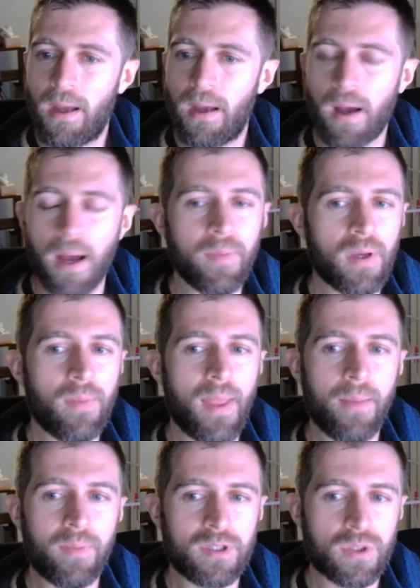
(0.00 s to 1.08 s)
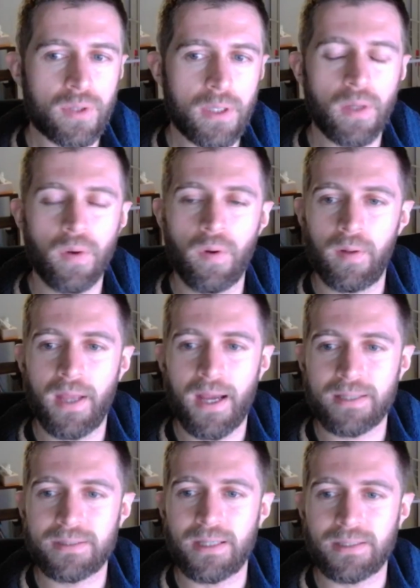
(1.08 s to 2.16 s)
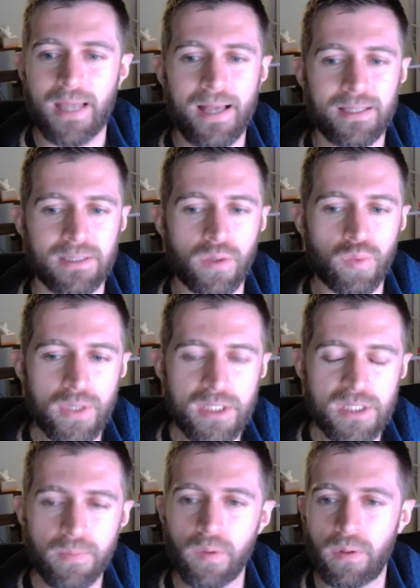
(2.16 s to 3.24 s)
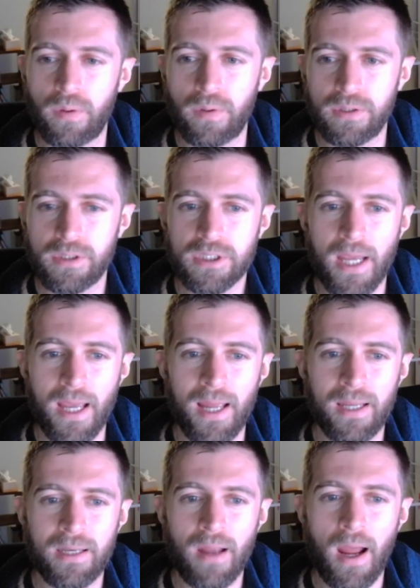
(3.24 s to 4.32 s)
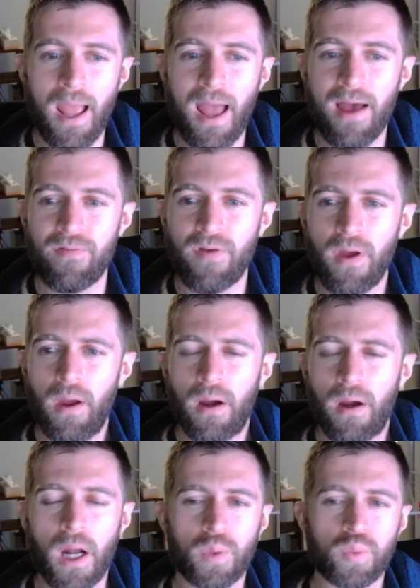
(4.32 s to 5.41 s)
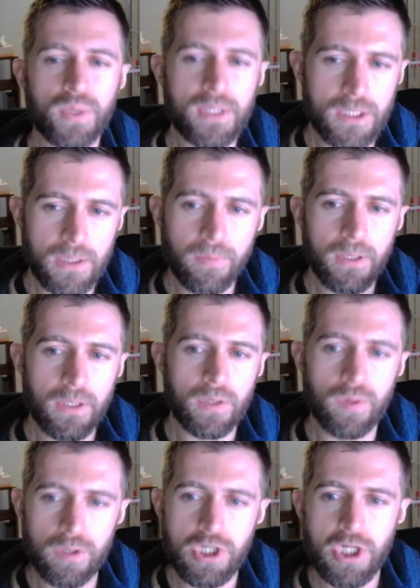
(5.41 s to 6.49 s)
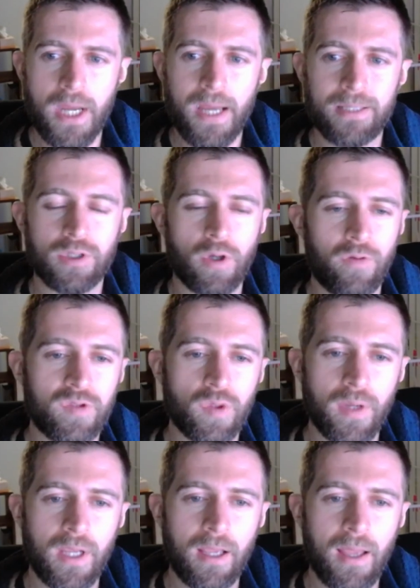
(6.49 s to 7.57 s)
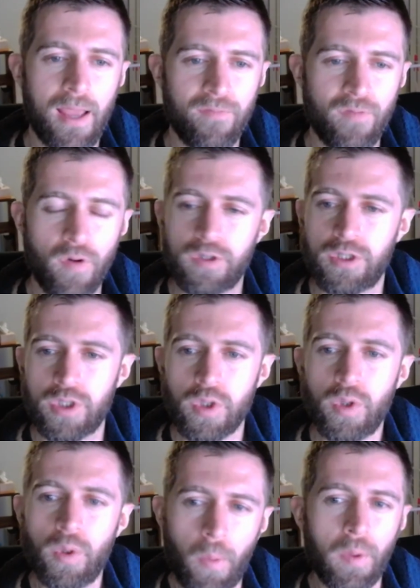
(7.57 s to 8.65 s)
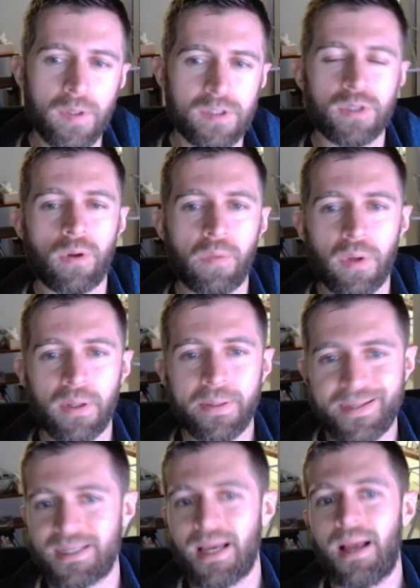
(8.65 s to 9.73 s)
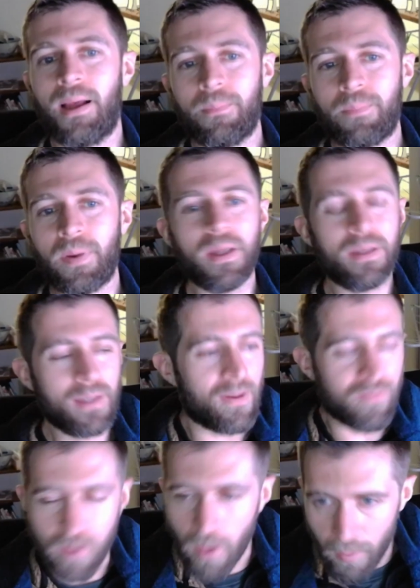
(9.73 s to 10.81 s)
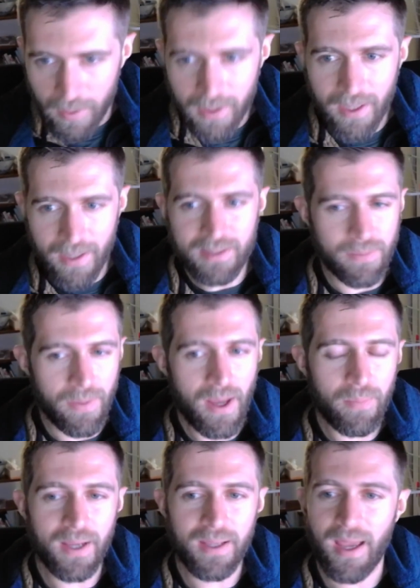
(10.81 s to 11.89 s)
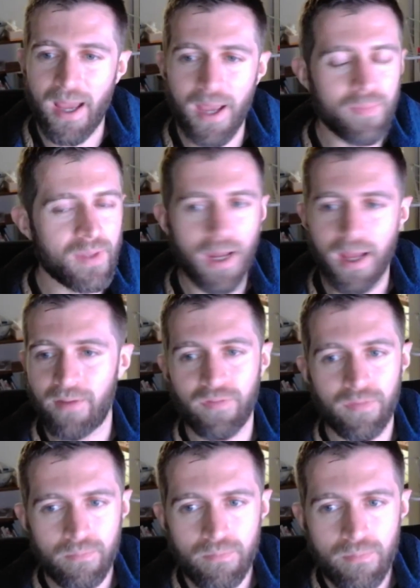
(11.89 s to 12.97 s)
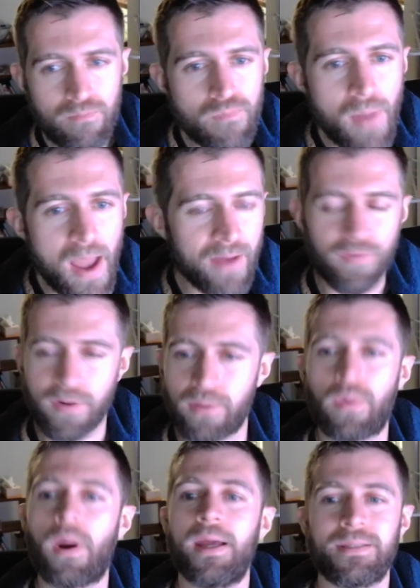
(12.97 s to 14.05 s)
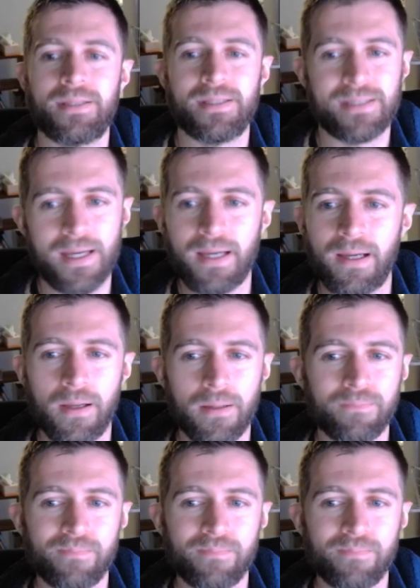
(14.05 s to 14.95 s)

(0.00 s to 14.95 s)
I'm going to be able to treat early access as a reasonable launch, and I have a reasonably good chance of doing a version 2.0 release. But if no one cares about my game, then I have every right to say,